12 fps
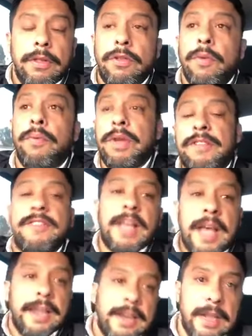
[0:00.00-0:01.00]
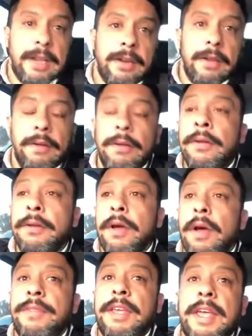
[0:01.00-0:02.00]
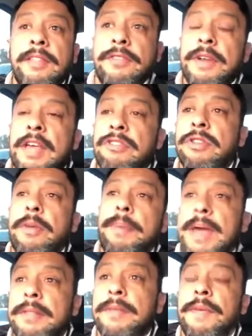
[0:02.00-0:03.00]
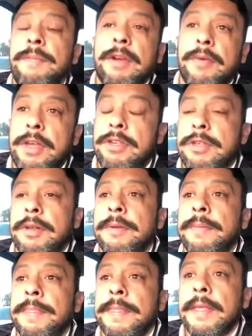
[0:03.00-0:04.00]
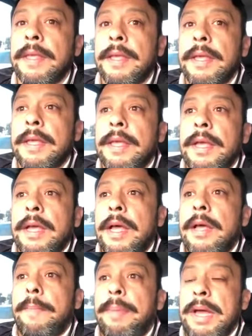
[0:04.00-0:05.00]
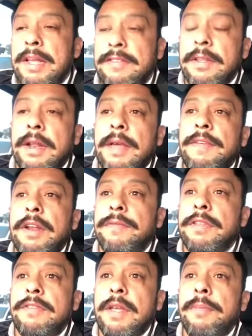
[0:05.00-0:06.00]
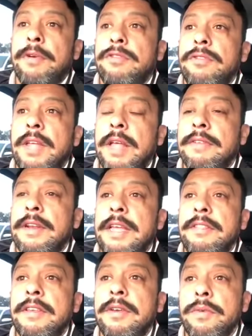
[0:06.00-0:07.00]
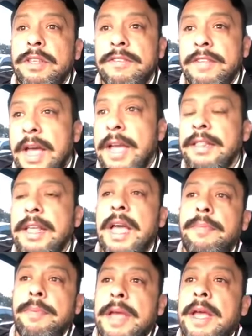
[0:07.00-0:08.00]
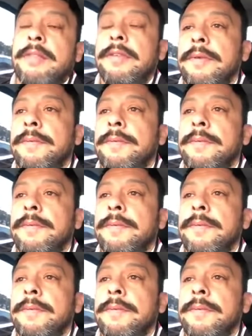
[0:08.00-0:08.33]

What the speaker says: The resigning of the International Pact of Immigration. Past 11th of December 2018, we signed that pact.